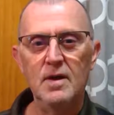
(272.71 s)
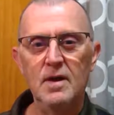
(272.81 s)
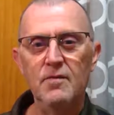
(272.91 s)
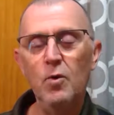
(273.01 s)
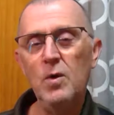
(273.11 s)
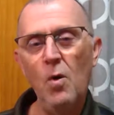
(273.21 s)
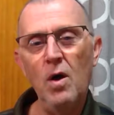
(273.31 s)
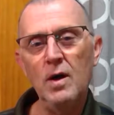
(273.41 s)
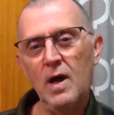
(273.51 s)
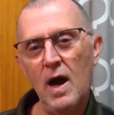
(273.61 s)
If we
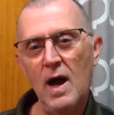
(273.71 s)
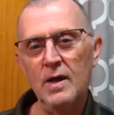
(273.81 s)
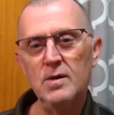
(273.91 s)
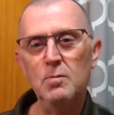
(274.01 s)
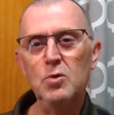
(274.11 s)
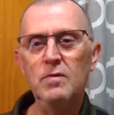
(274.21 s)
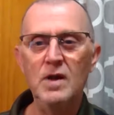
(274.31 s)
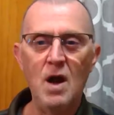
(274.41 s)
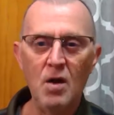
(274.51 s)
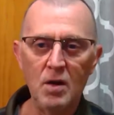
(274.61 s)
want God to move
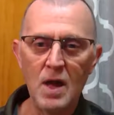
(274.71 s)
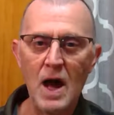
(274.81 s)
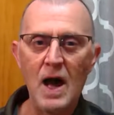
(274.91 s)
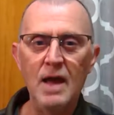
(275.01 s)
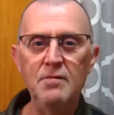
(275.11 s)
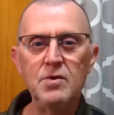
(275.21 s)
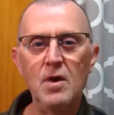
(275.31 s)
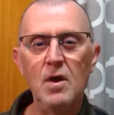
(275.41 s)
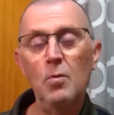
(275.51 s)
in our lives,